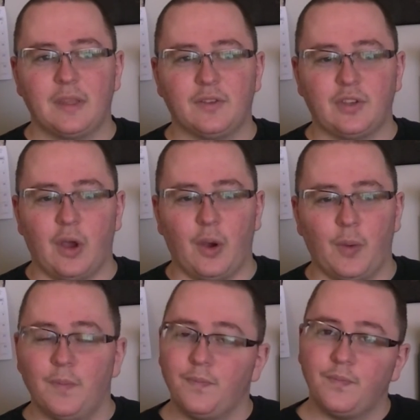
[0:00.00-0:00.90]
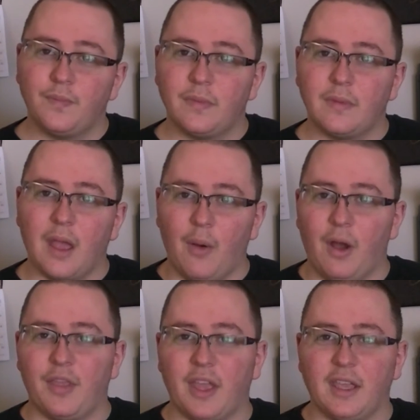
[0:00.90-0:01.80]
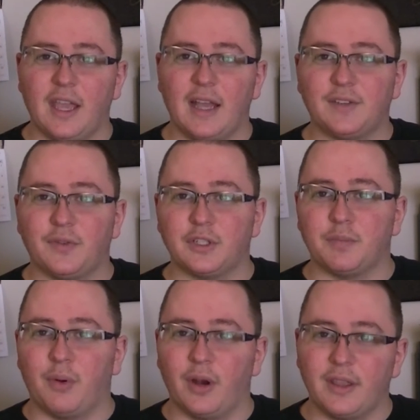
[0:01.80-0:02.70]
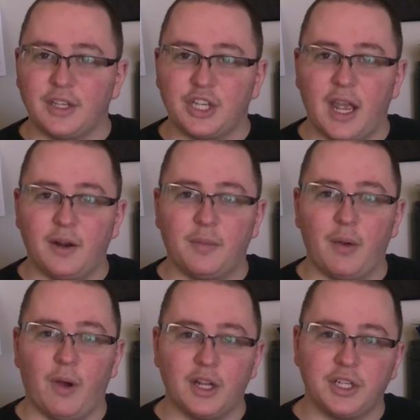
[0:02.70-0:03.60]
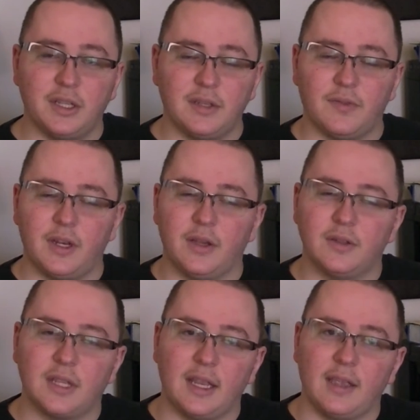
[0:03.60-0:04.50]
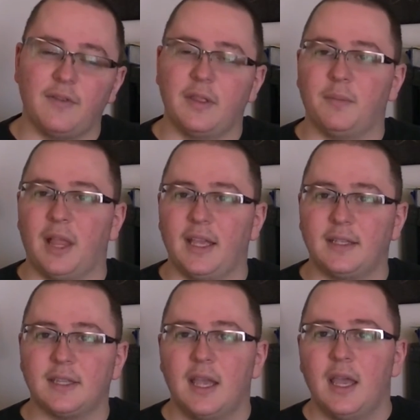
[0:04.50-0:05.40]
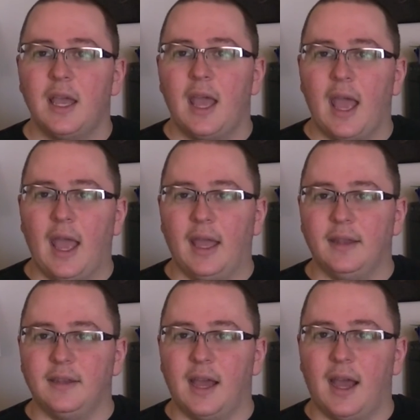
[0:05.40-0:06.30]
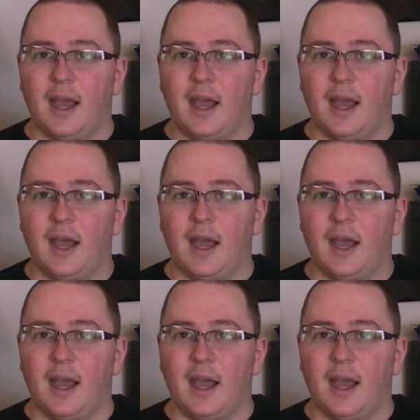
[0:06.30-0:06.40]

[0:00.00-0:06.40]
So I want to thank you guys for supporting the channel by watching these videos and giving them likes. And,